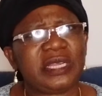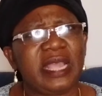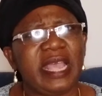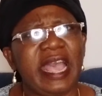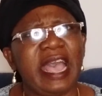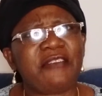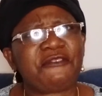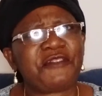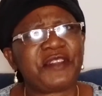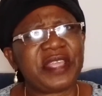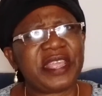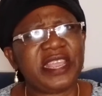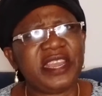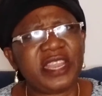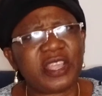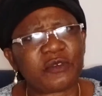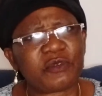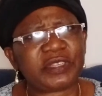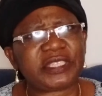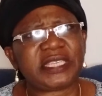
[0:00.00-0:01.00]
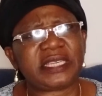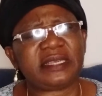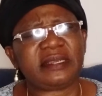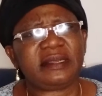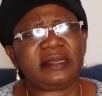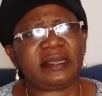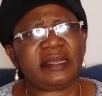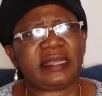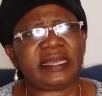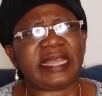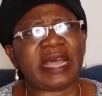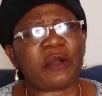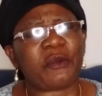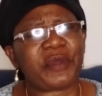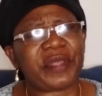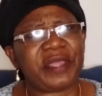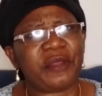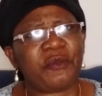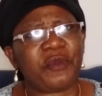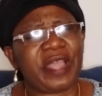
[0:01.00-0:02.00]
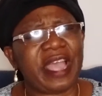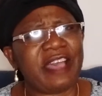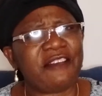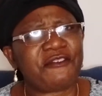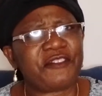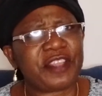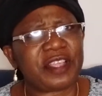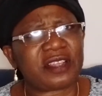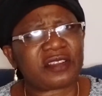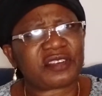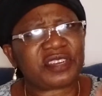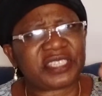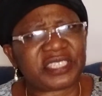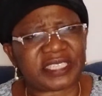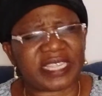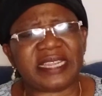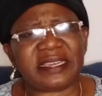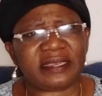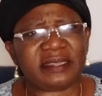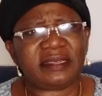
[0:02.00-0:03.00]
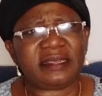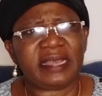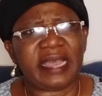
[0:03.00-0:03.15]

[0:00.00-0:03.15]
Every iniquity that every Christian